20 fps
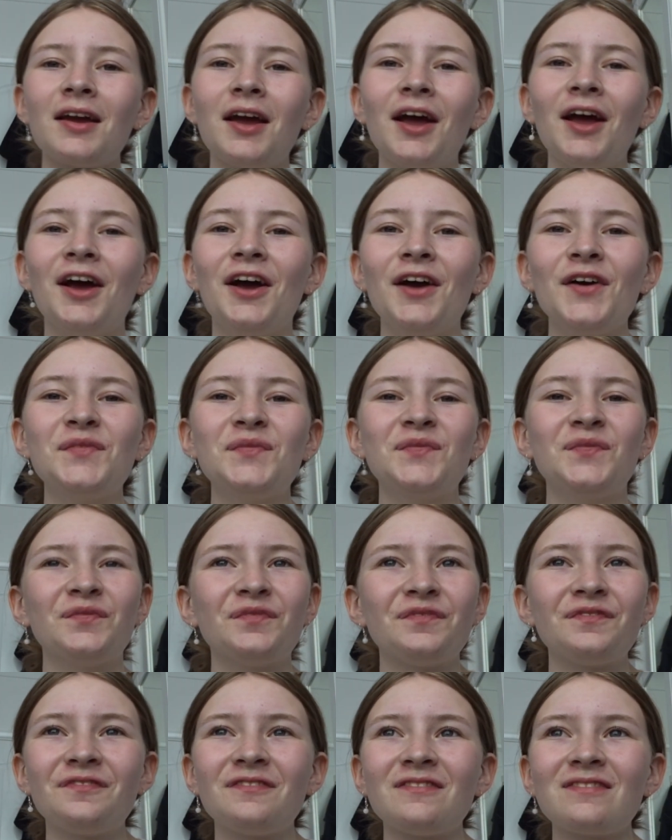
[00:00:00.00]

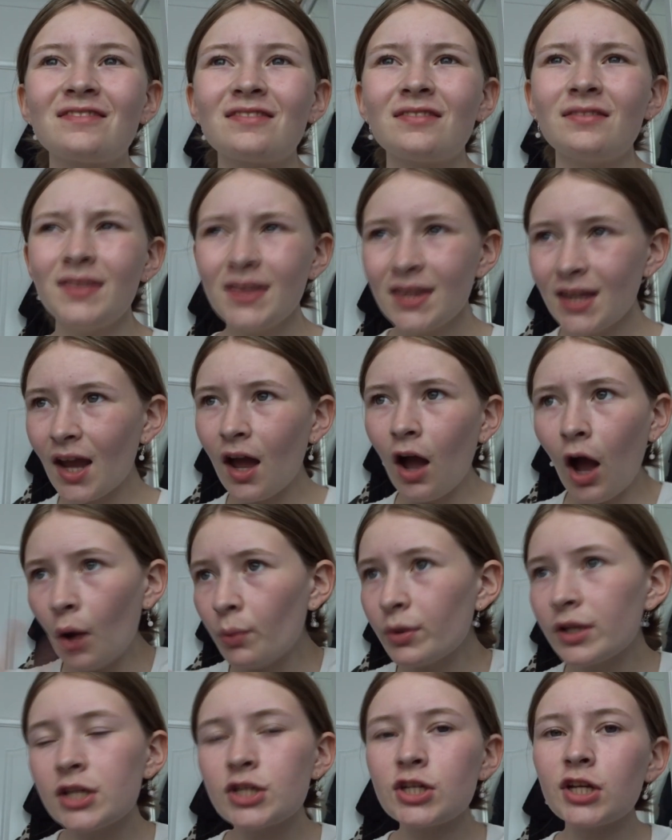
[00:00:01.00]
I
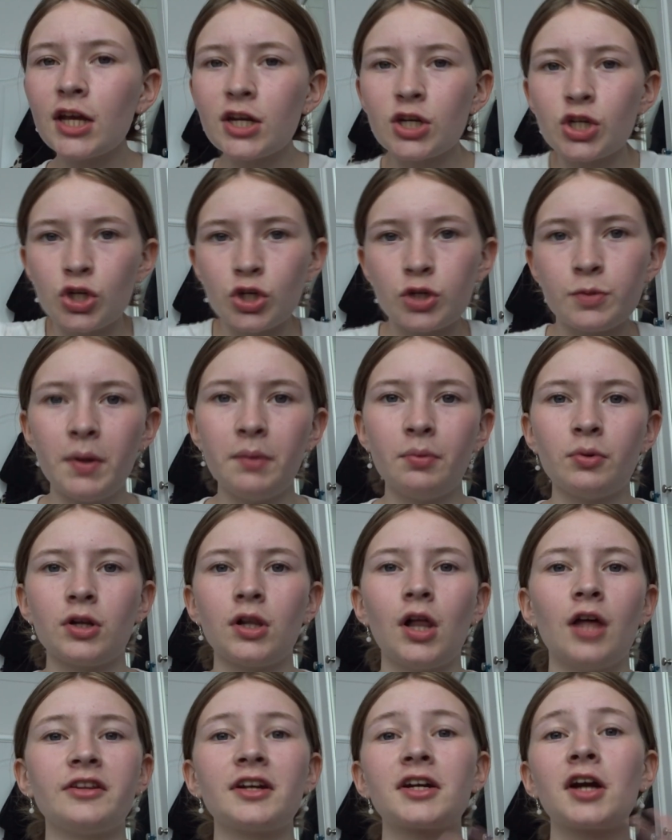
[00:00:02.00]
would literally like shush people in class.